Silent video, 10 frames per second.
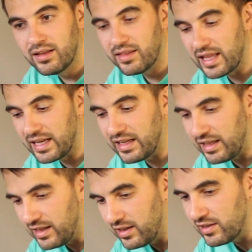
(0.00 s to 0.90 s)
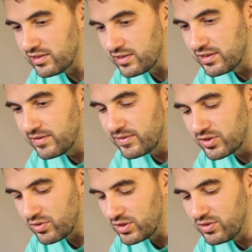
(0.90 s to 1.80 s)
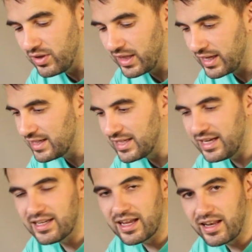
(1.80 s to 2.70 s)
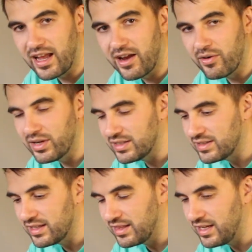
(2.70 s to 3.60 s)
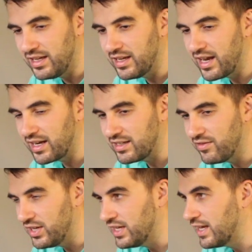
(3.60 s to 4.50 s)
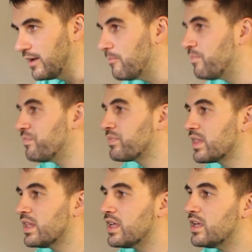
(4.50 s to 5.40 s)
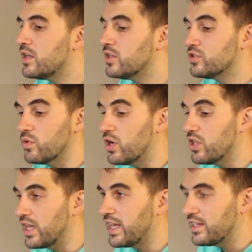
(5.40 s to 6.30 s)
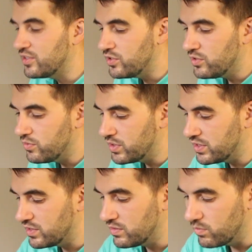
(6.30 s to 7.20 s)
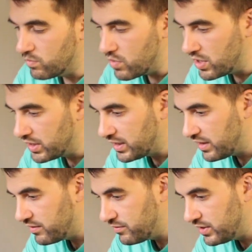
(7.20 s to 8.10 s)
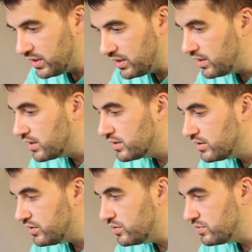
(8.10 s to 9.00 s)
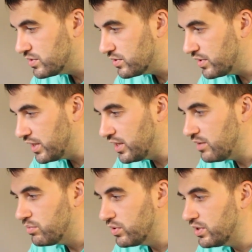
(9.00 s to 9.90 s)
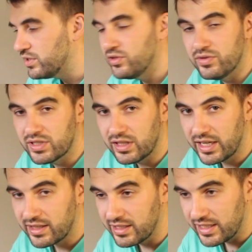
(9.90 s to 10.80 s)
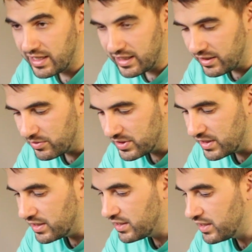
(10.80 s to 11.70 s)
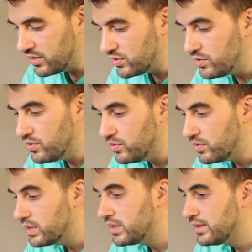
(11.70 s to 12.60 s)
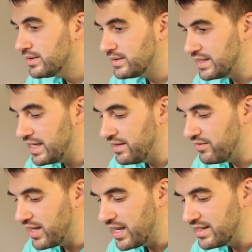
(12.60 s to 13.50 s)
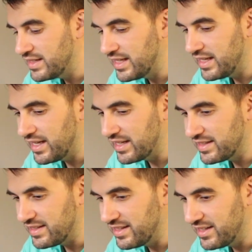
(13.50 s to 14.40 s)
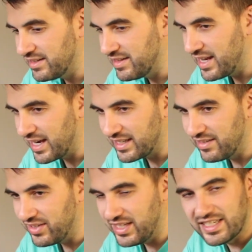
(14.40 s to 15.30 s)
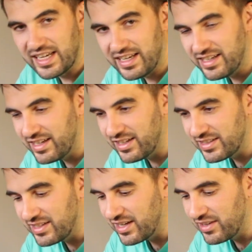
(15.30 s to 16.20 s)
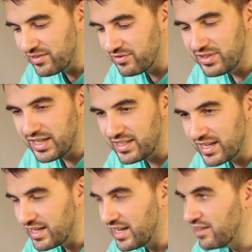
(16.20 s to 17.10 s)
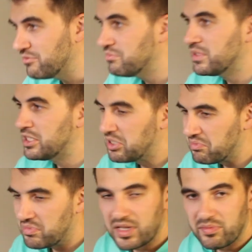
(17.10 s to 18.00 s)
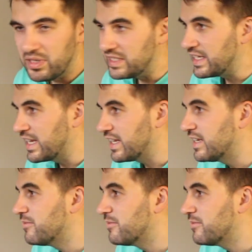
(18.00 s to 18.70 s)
that it is. So it's doing like a date.now as set the activity day. So all I had to do was, one, give the user an input to select the day that it was done, and two, save that day as the activity date instead of date.now. Piece of cake.